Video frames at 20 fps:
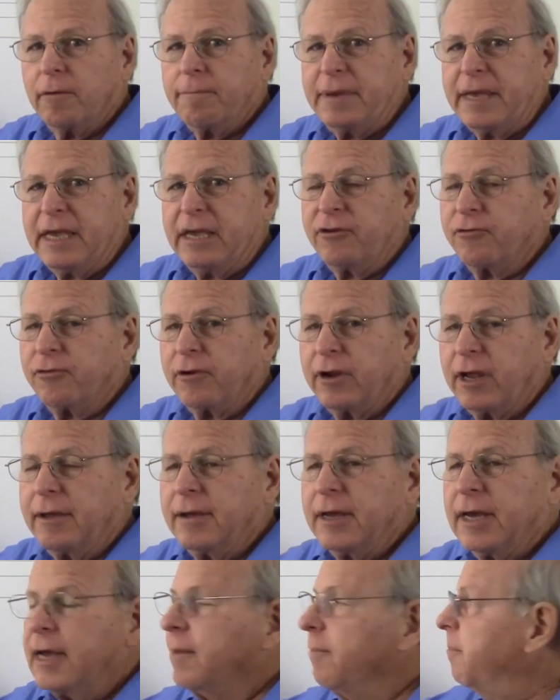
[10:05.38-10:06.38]
a B
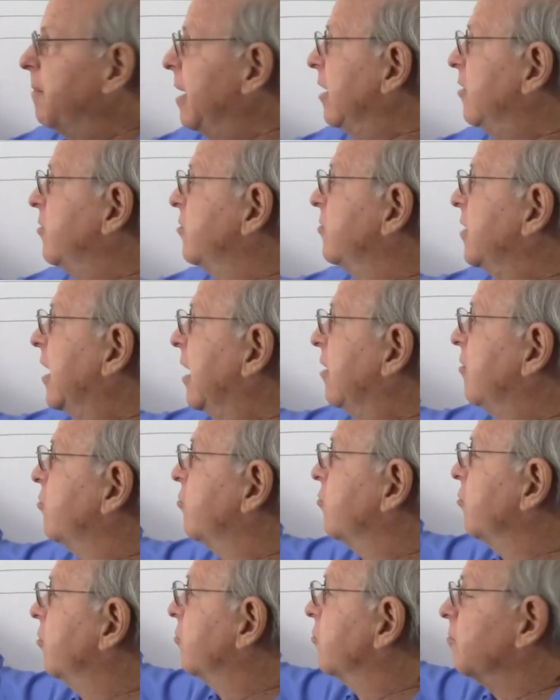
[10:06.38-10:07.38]
tree makes that
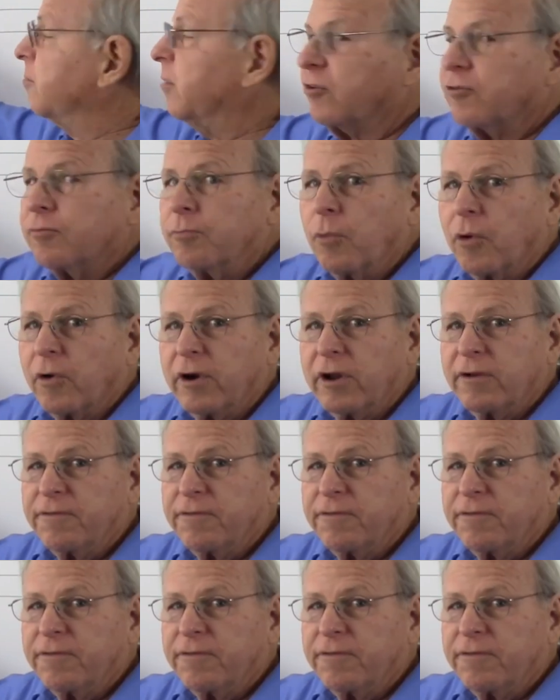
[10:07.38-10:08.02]
search much more